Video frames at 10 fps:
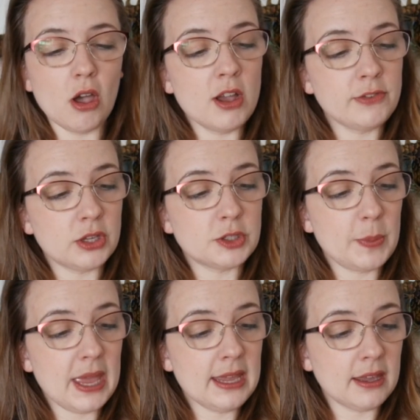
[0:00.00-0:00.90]
I've
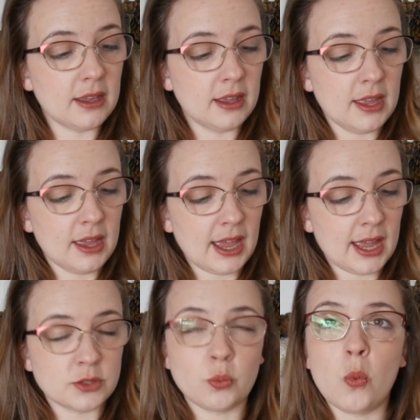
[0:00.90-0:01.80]
used pink
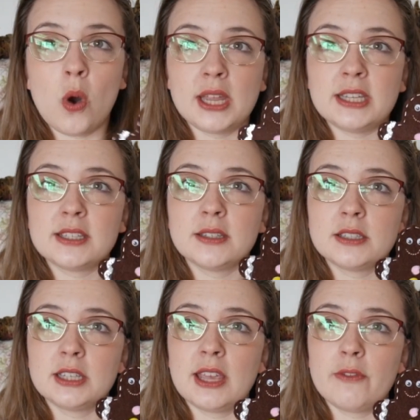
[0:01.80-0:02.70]
and white
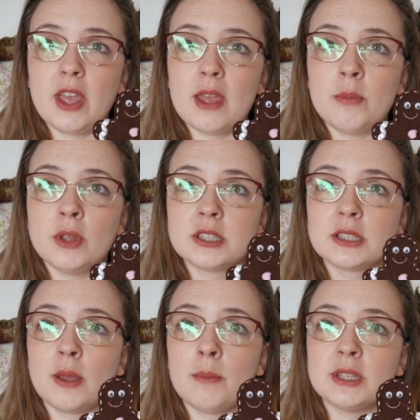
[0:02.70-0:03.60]
to give him
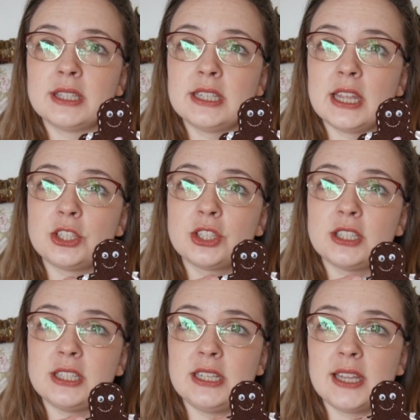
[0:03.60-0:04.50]
some
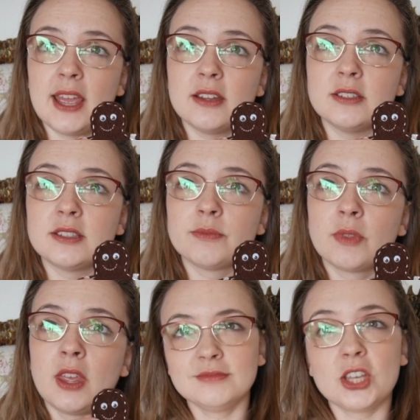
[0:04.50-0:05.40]
stitched details.
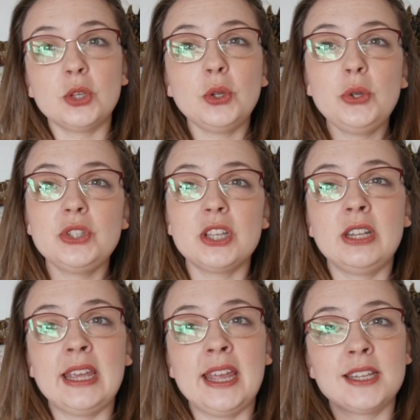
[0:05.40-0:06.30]
You'll
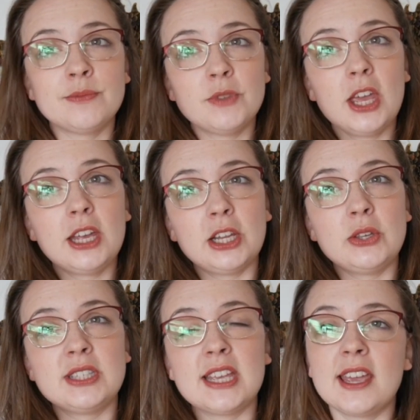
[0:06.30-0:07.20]
also need a
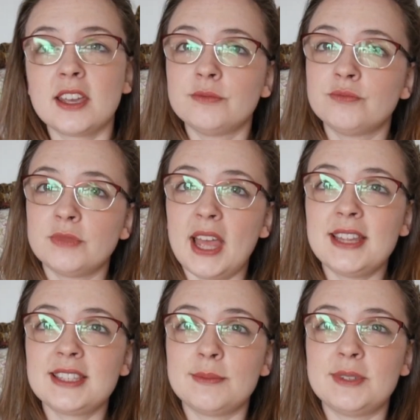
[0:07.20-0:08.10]
glue stick
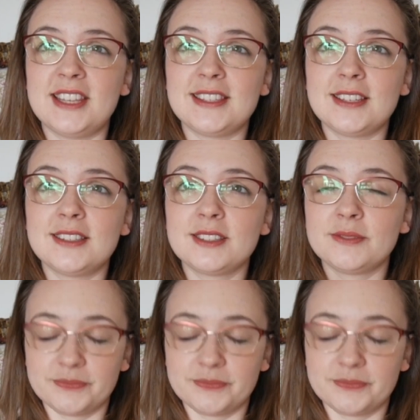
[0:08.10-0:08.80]
and some scissors.